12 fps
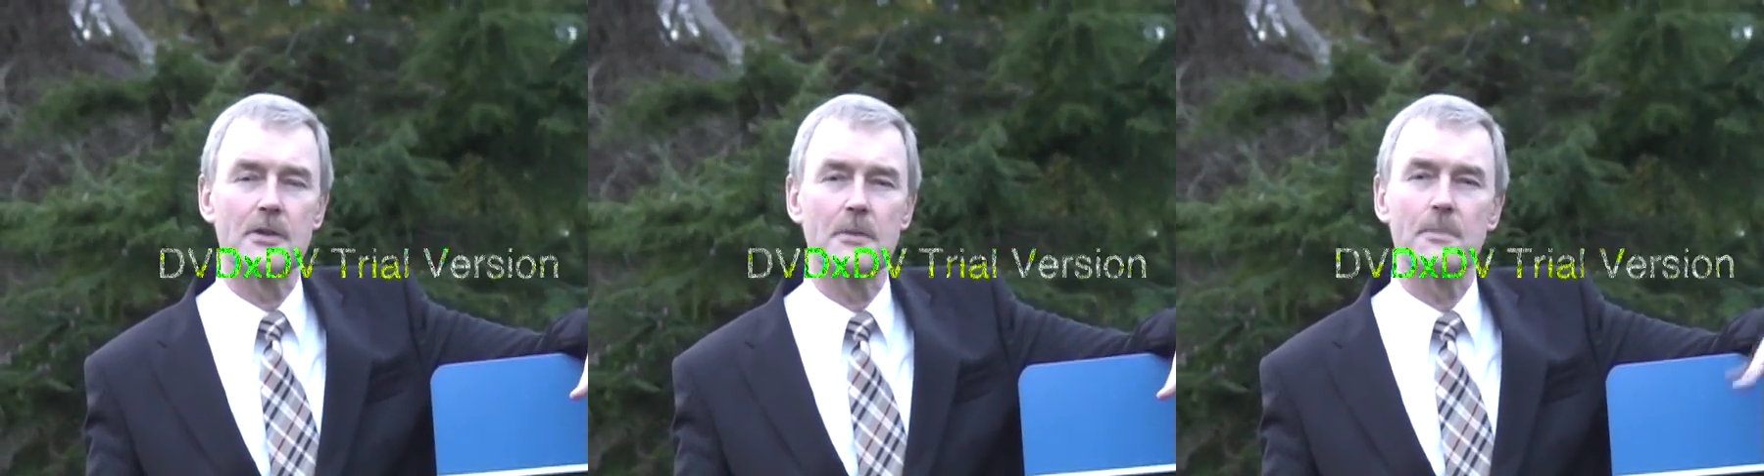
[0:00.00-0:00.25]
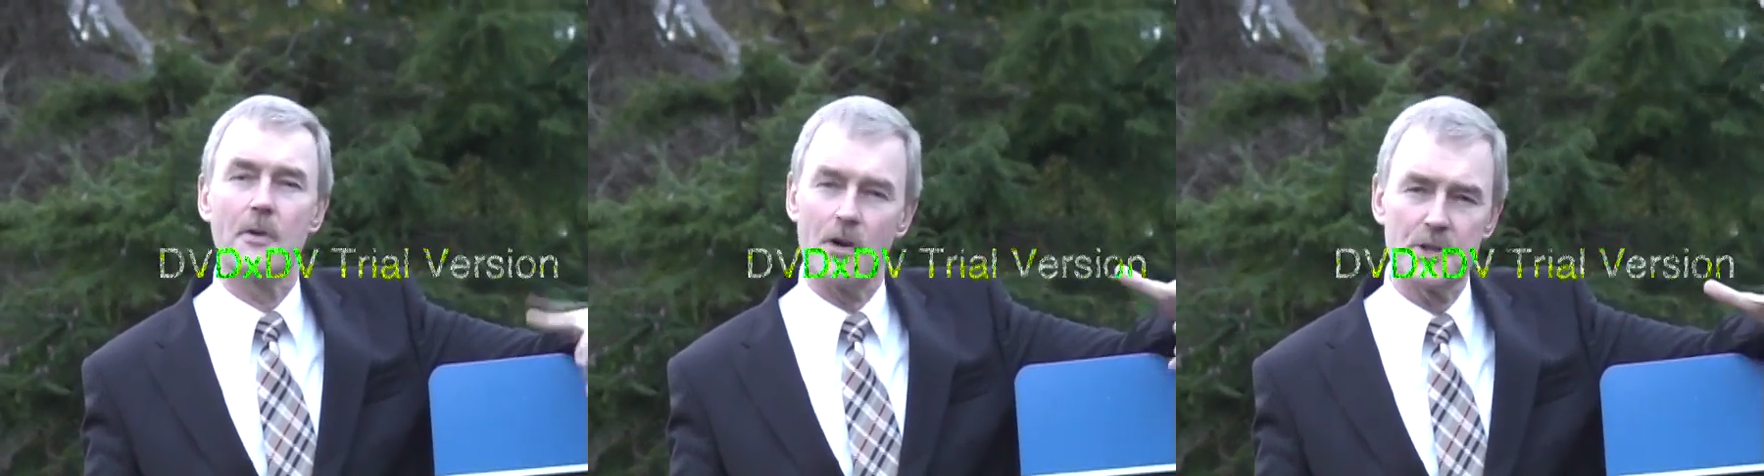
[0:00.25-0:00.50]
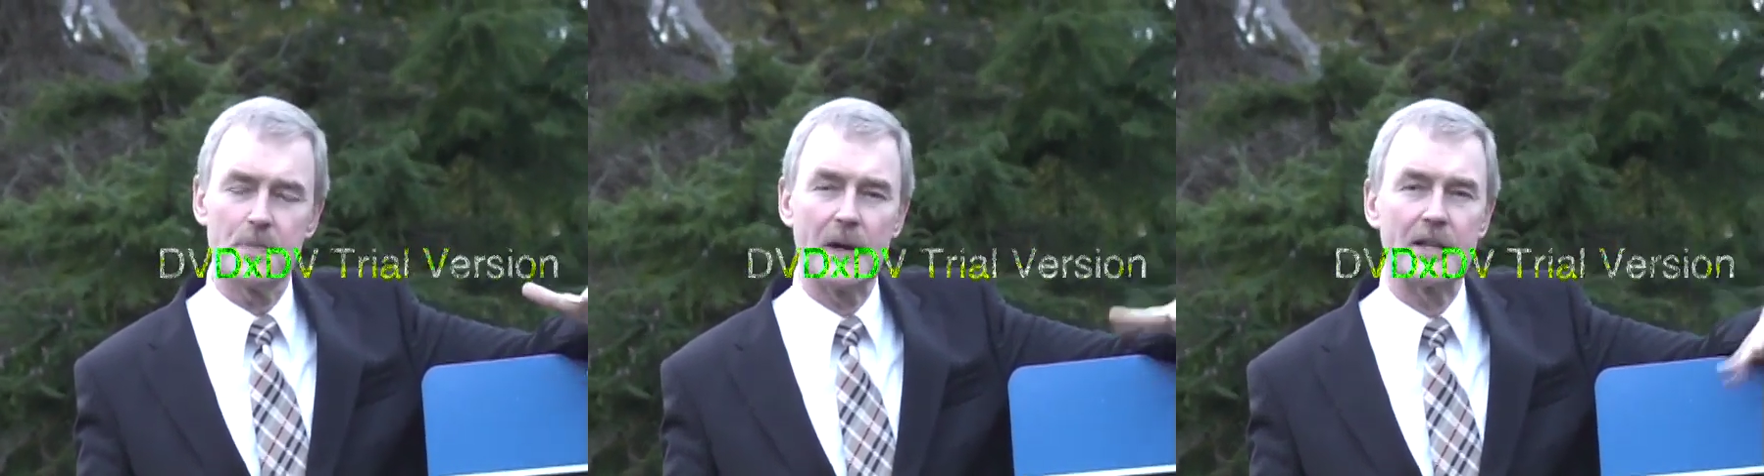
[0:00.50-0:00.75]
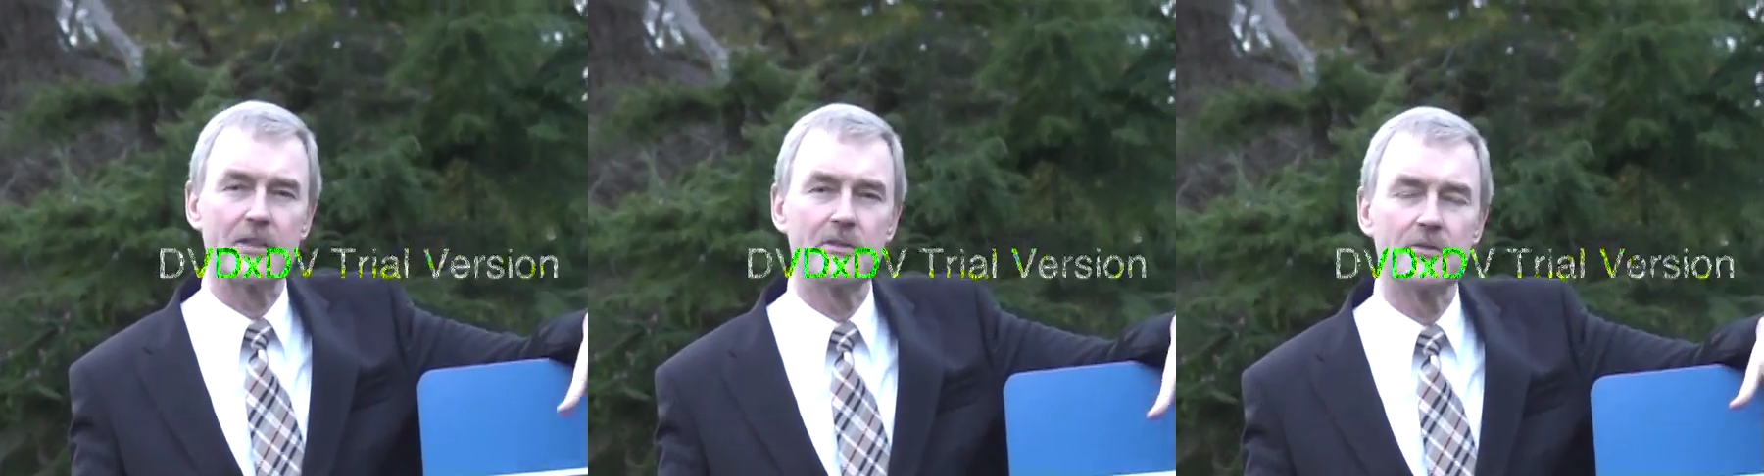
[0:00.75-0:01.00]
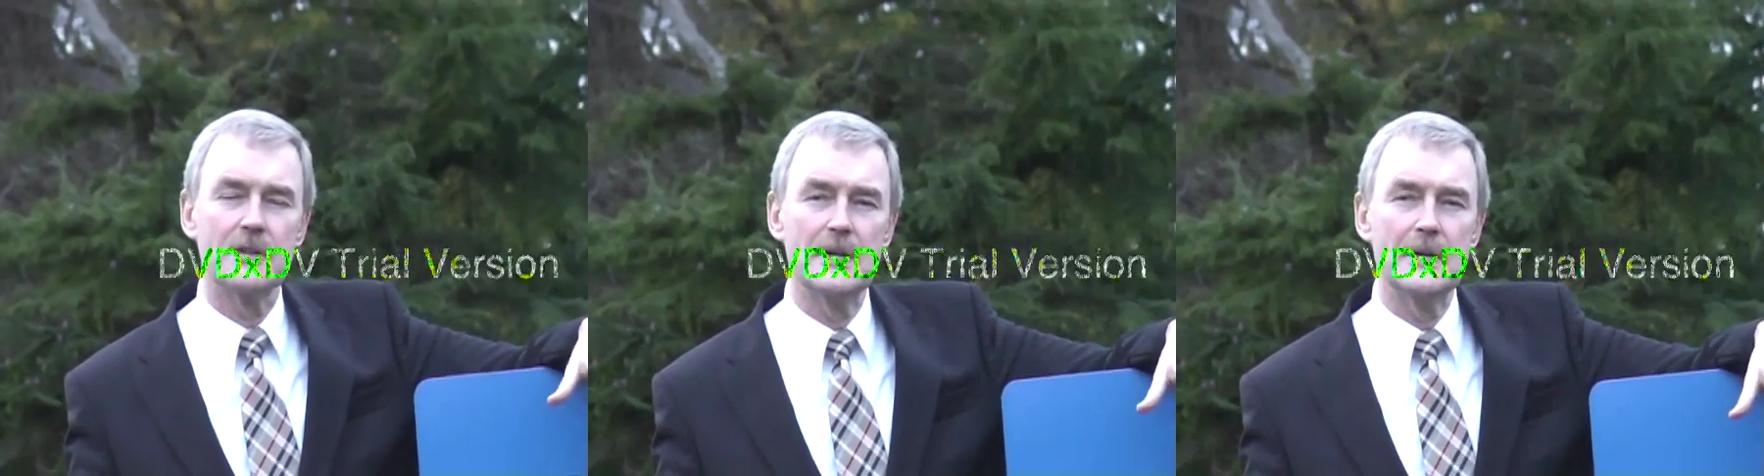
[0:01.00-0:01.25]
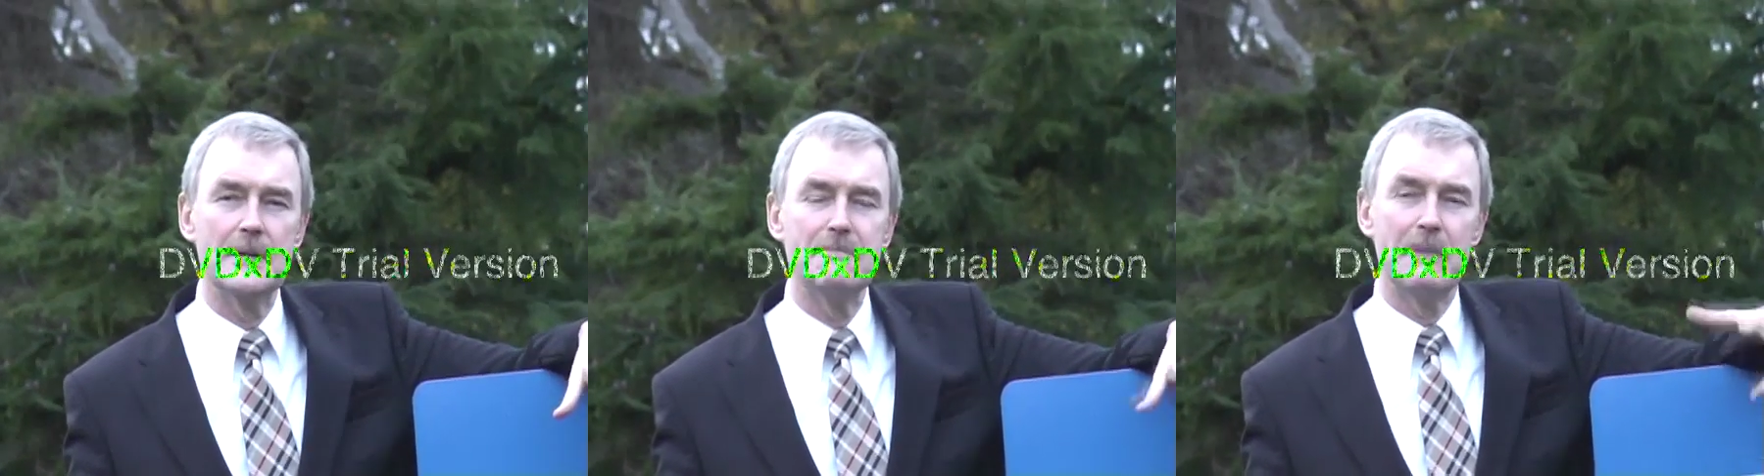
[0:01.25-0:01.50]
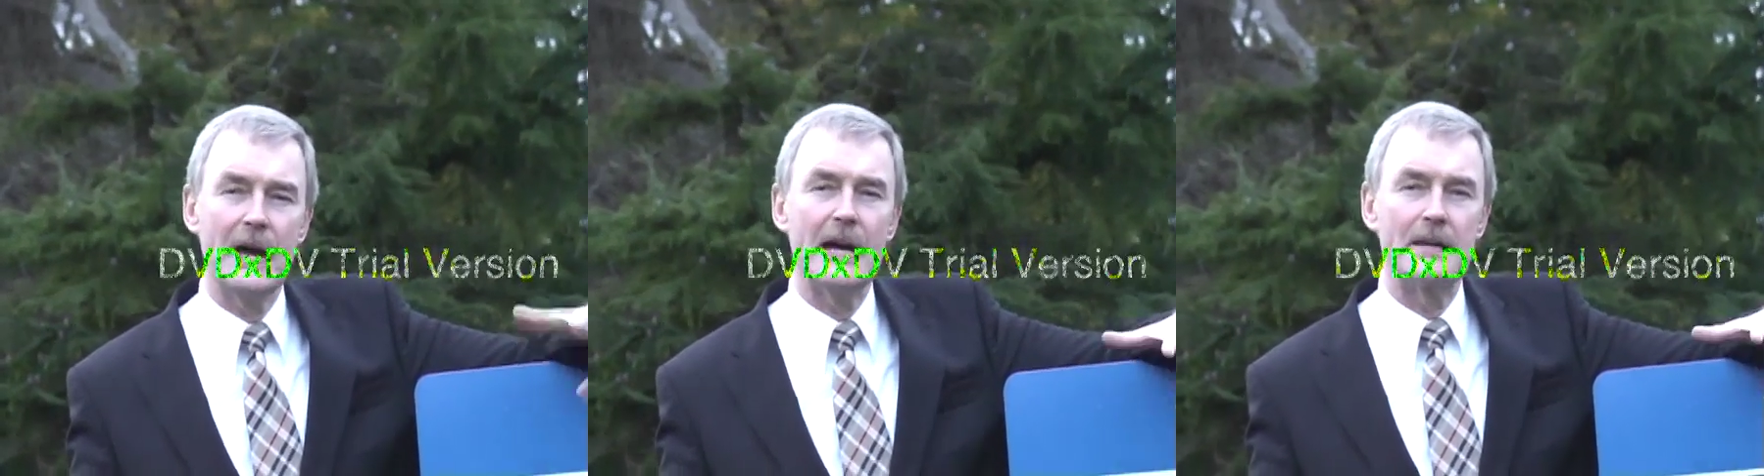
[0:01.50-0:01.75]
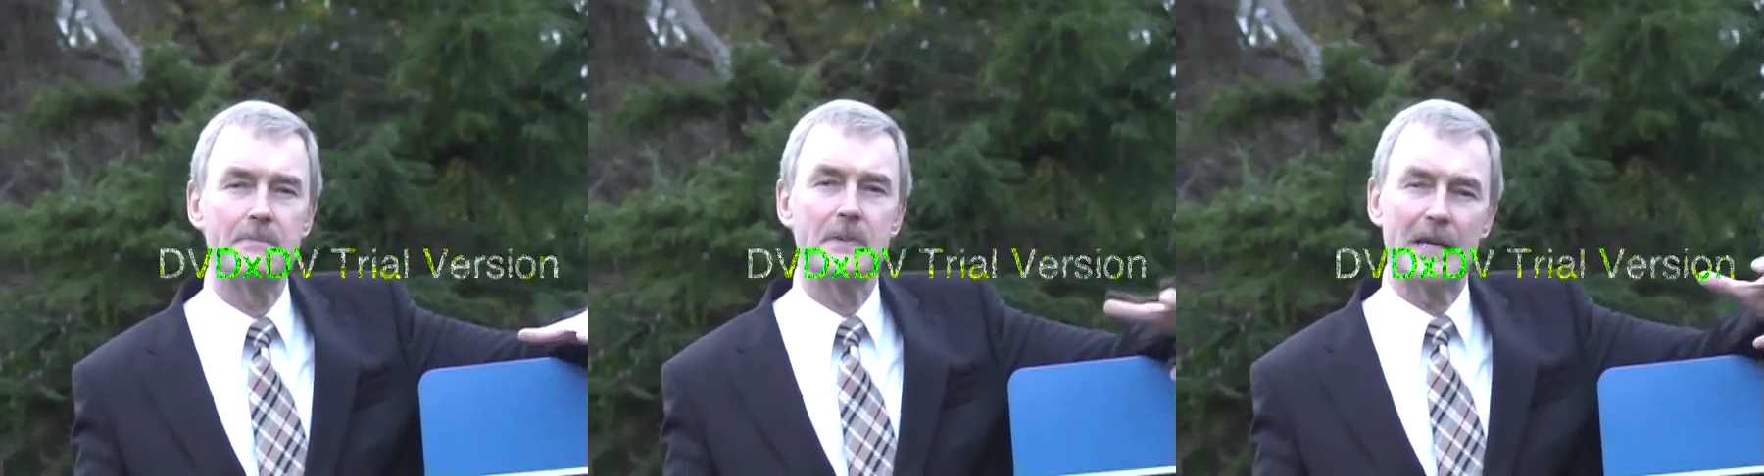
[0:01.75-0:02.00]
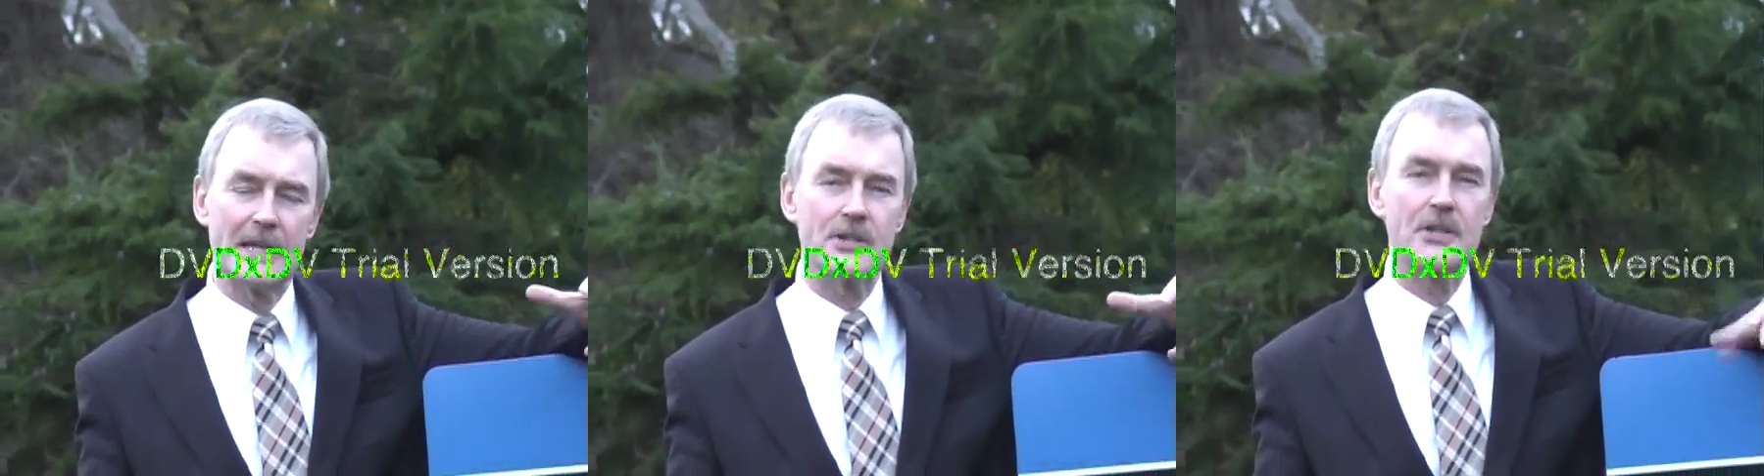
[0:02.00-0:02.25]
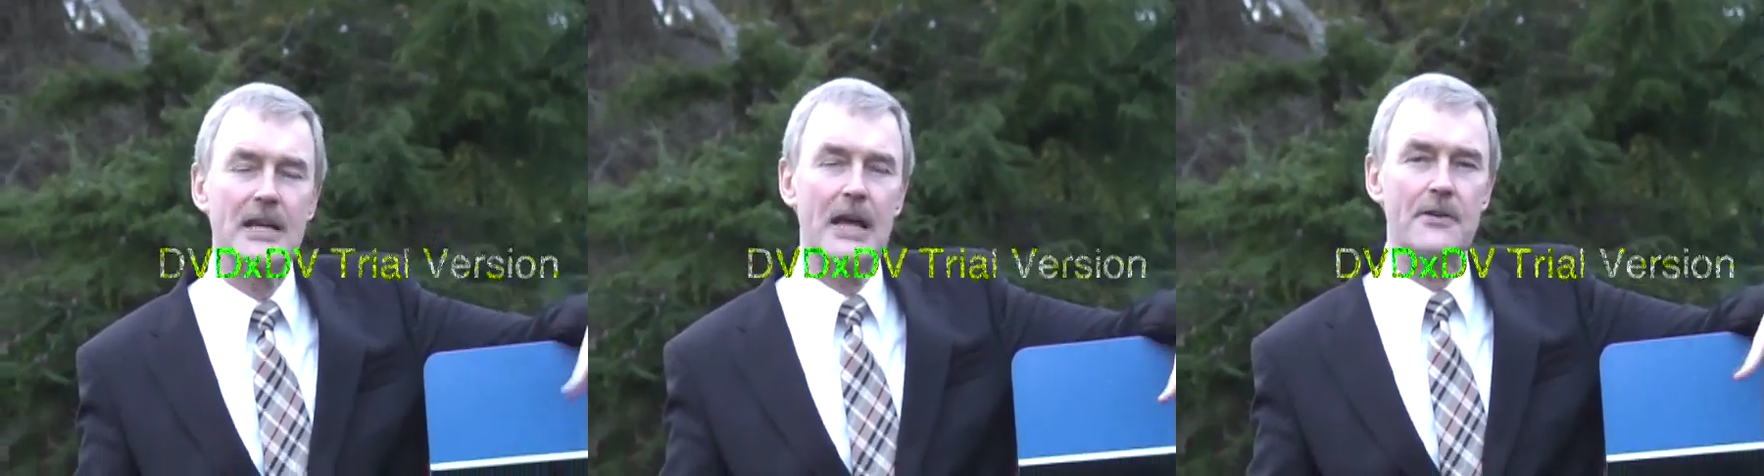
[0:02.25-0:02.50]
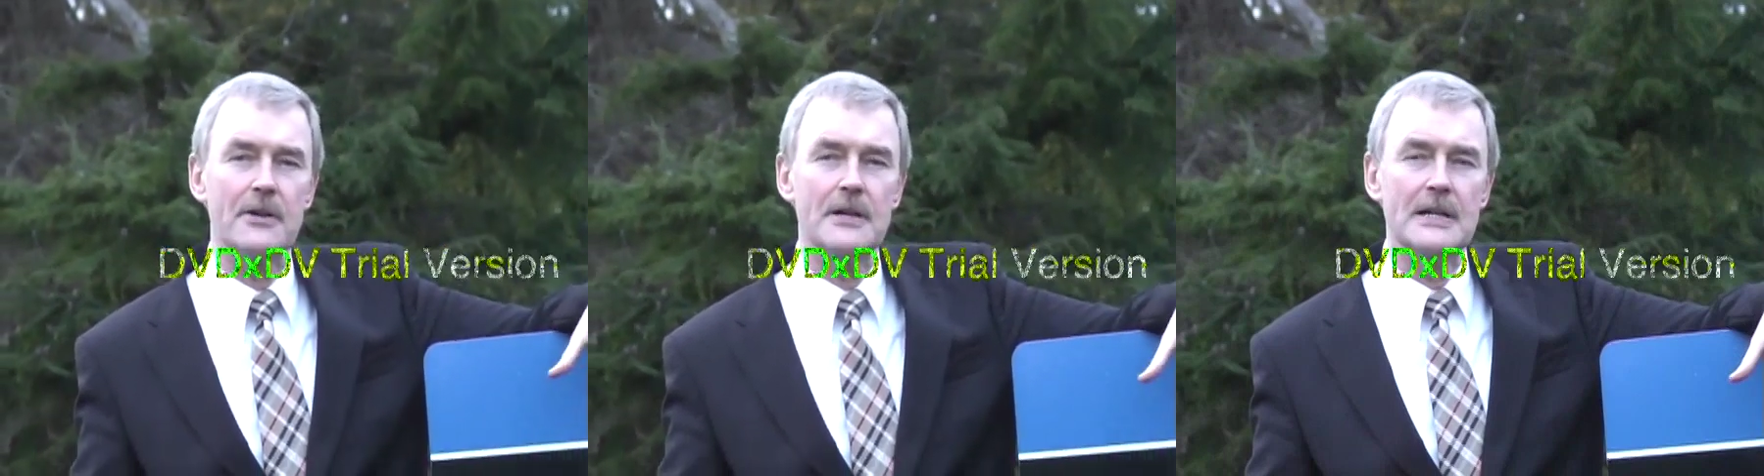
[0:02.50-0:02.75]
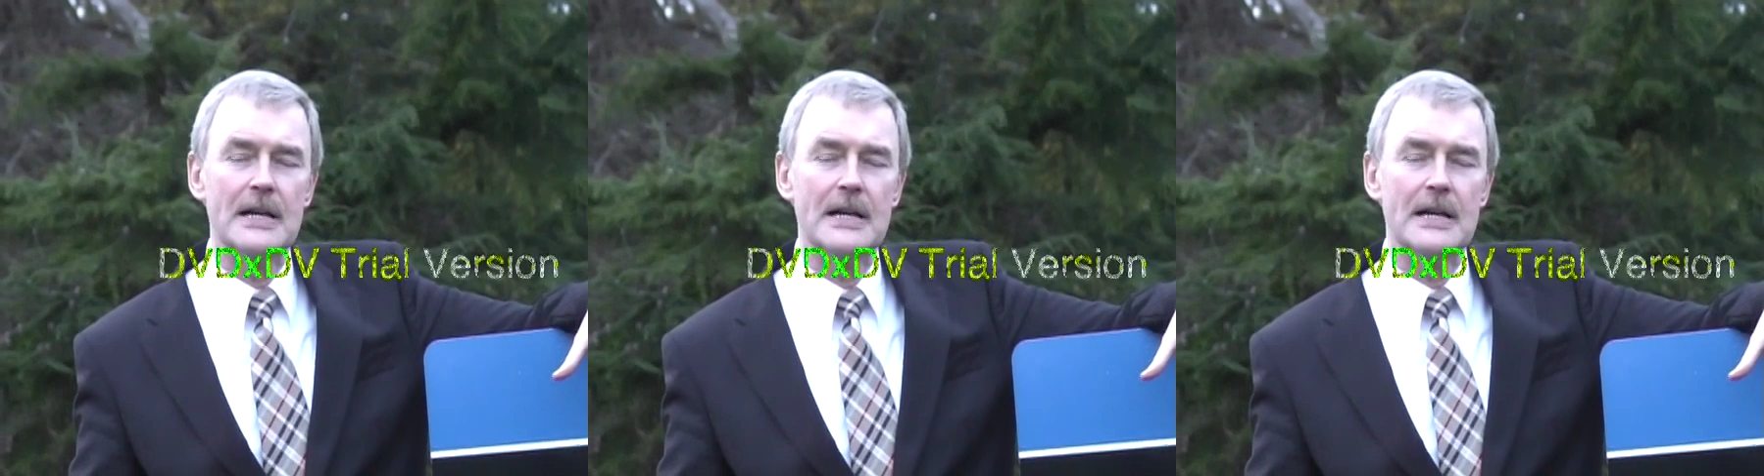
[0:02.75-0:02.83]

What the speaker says: the prospect of men being together